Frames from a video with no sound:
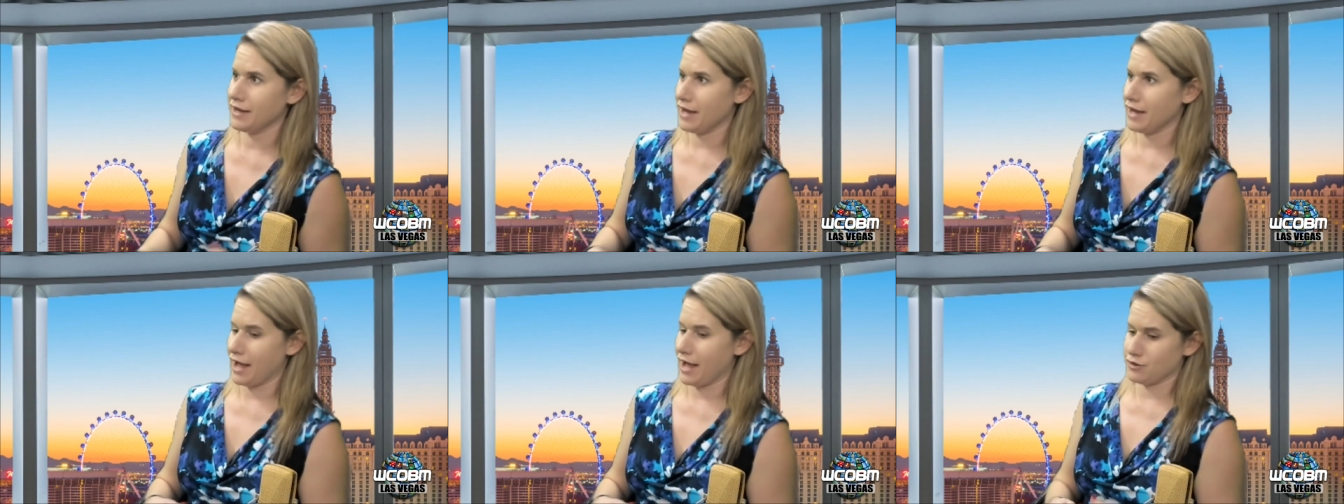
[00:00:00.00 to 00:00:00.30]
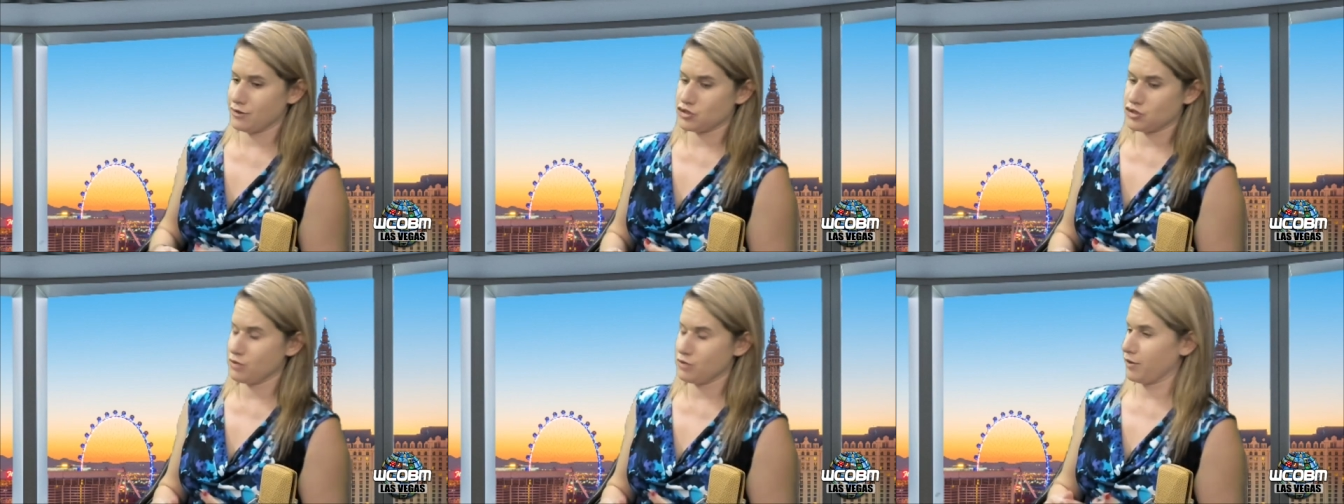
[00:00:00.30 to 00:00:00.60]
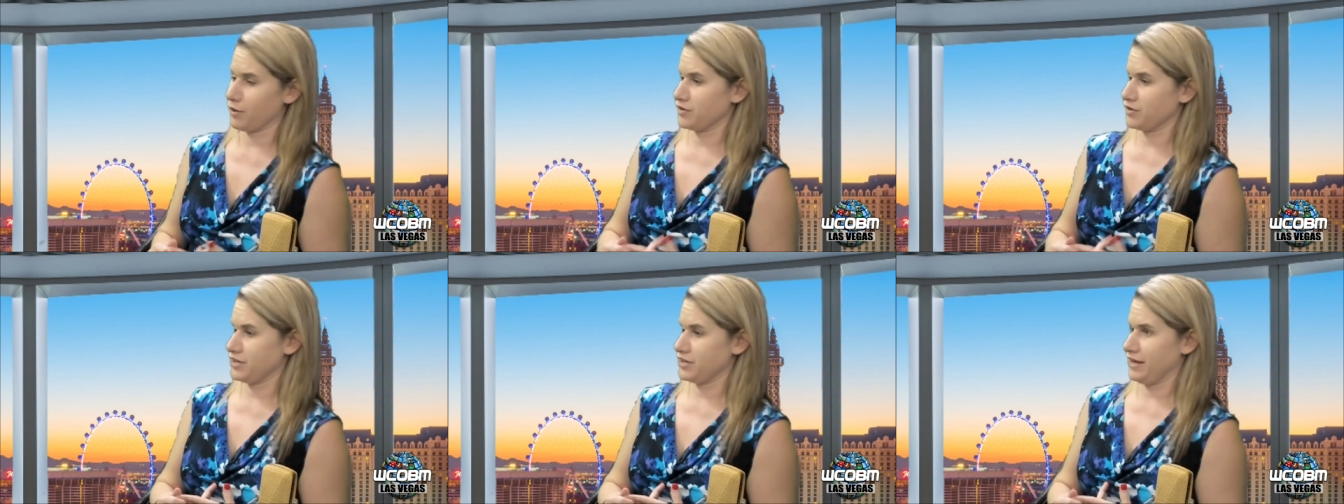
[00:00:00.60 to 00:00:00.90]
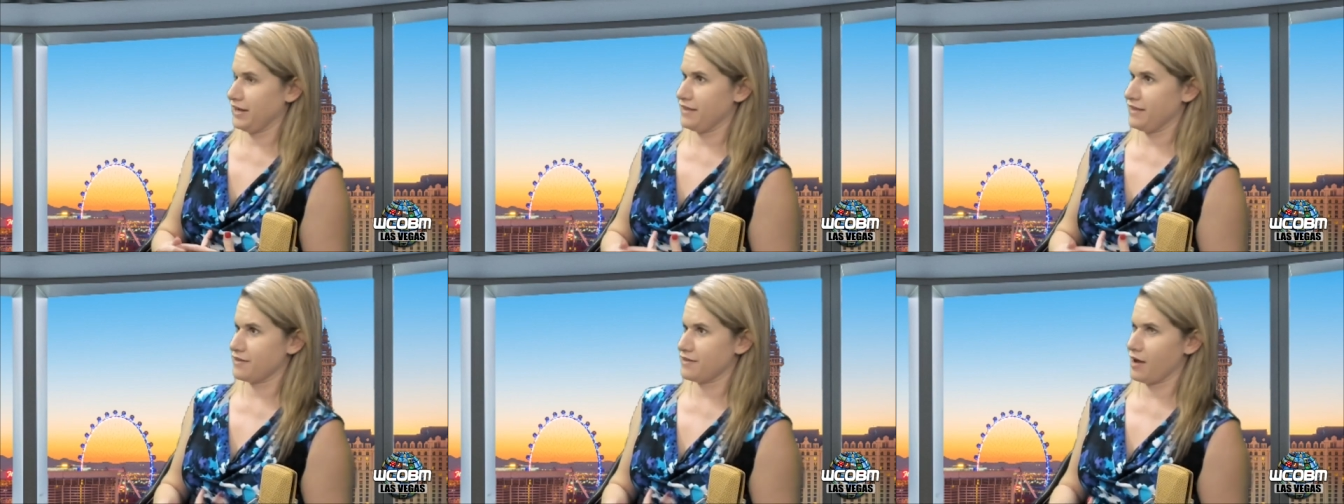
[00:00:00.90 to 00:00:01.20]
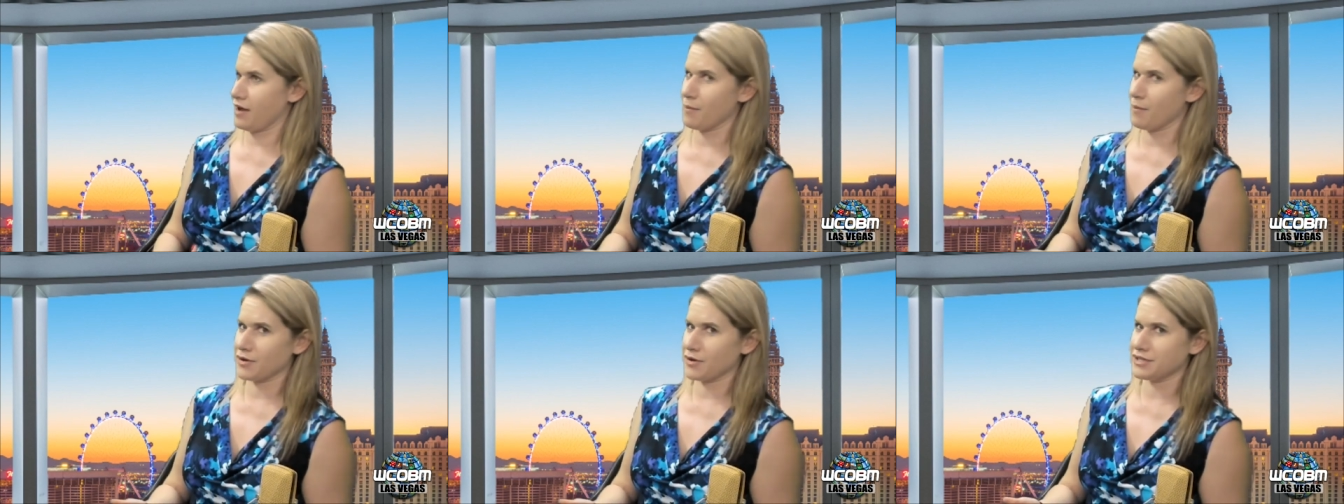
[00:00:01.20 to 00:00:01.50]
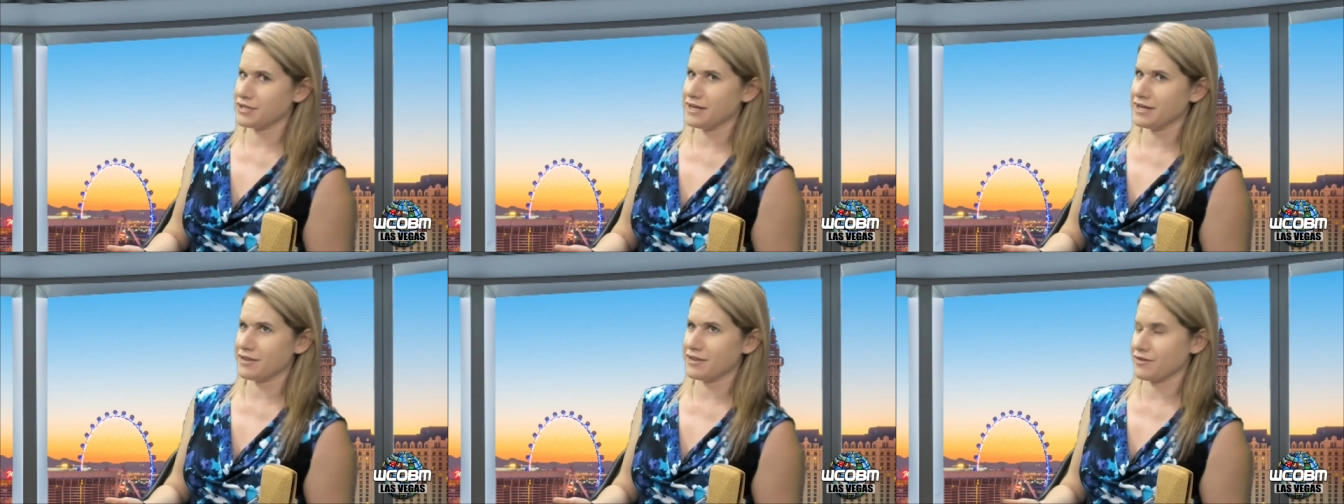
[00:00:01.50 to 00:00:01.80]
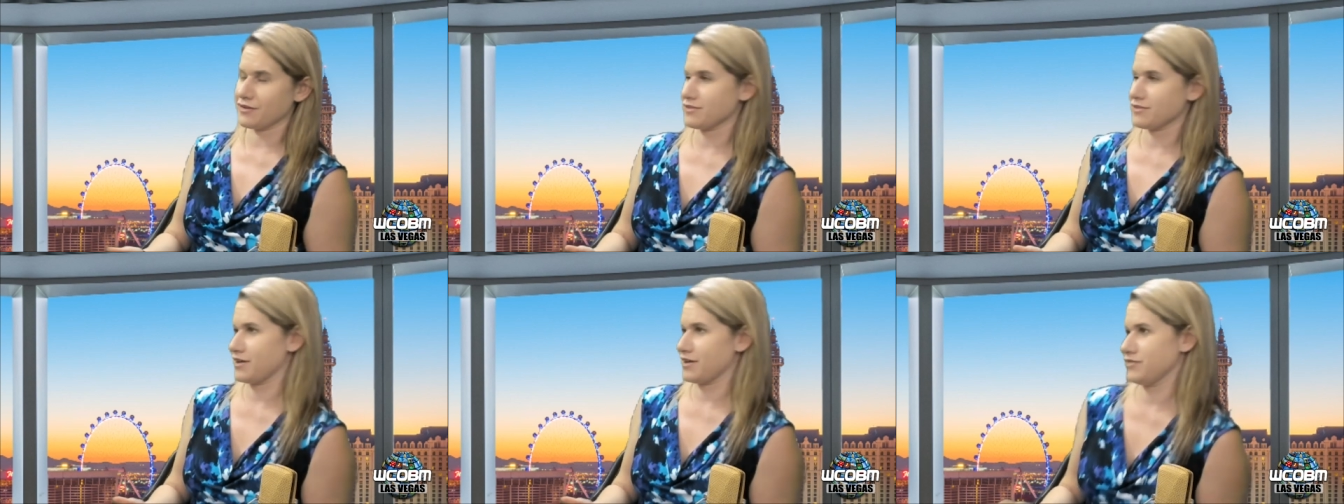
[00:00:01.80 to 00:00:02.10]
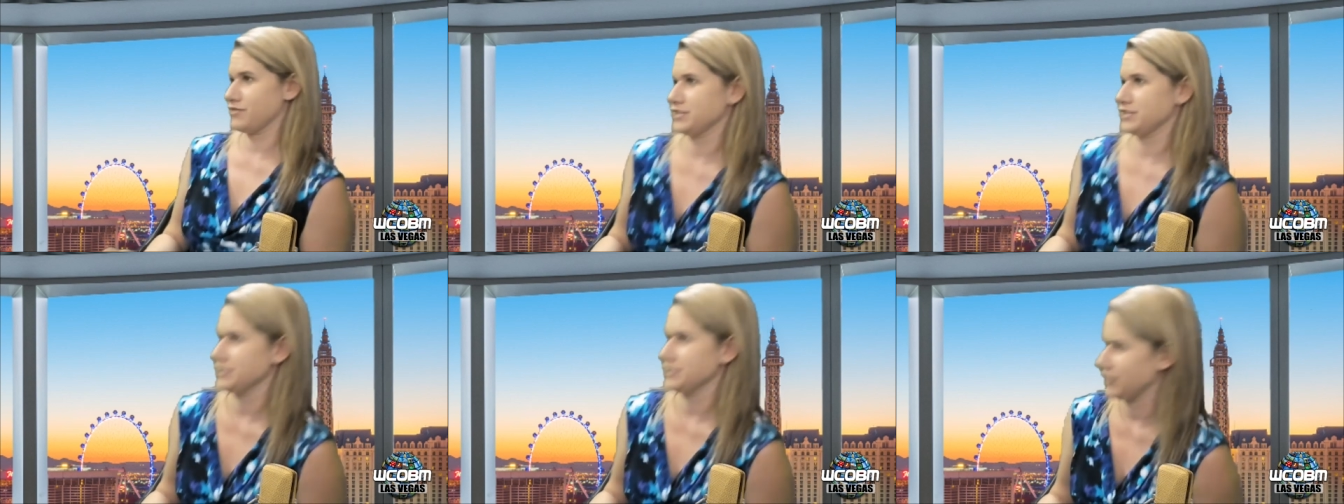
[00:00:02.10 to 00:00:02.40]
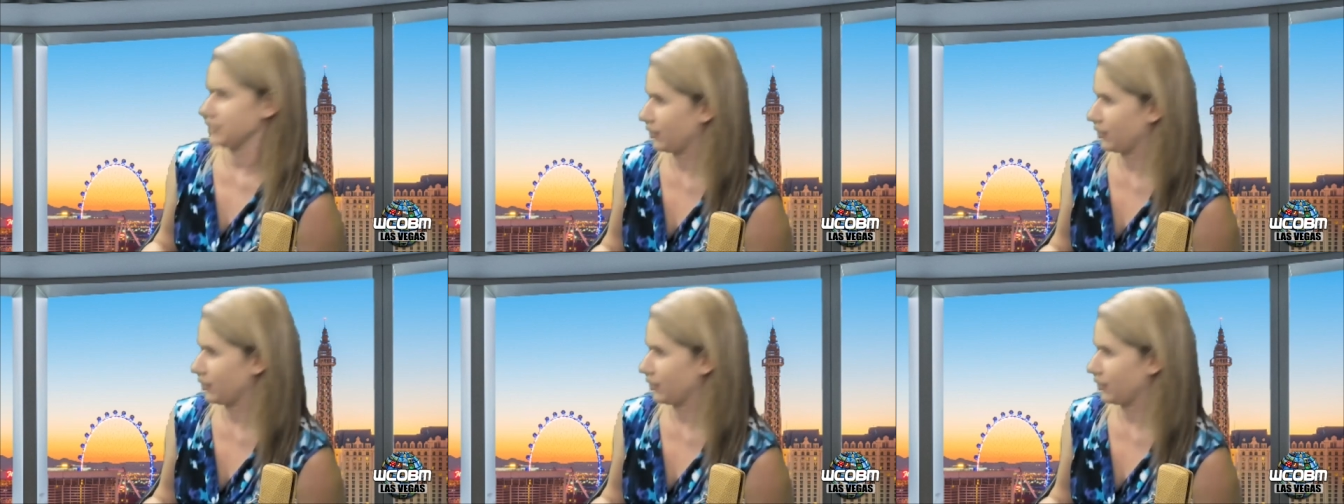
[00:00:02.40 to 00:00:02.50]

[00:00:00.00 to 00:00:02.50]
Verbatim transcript: had two martinis. A martini there is $17.